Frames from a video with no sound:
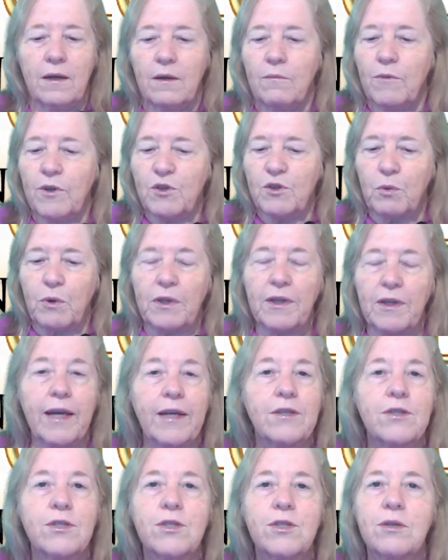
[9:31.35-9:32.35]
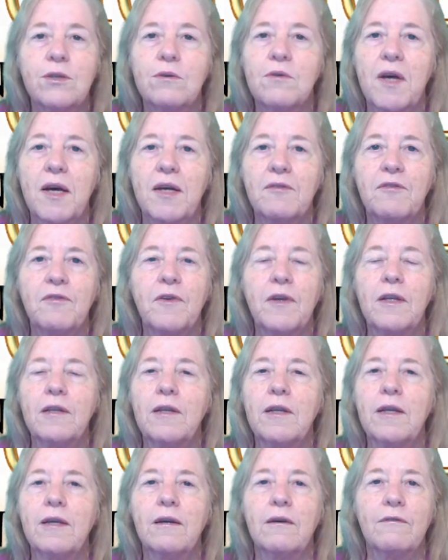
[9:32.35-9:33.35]
which relates to that
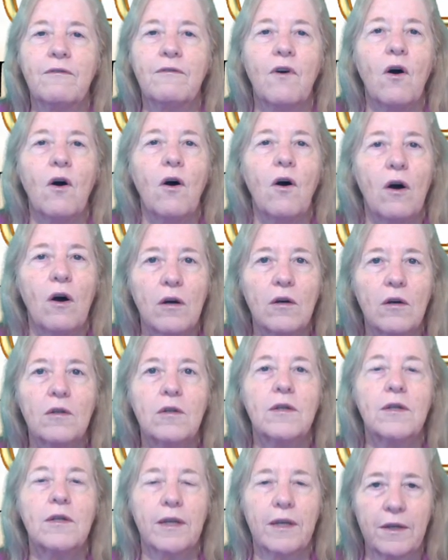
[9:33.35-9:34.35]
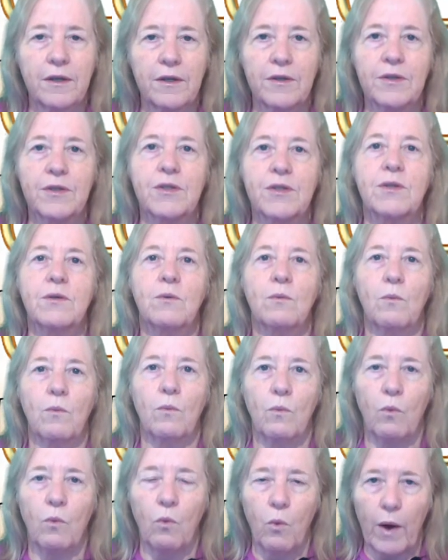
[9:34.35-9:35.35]
feeling of all is
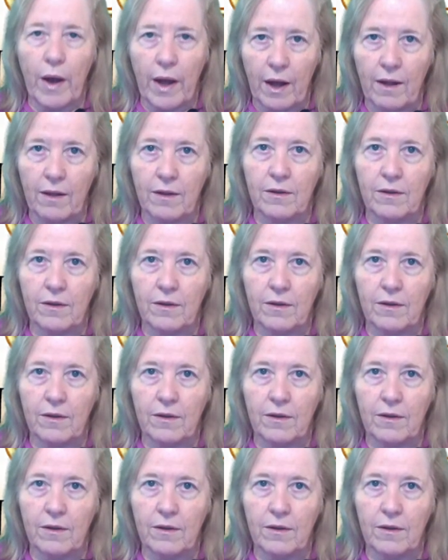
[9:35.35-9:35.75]
well.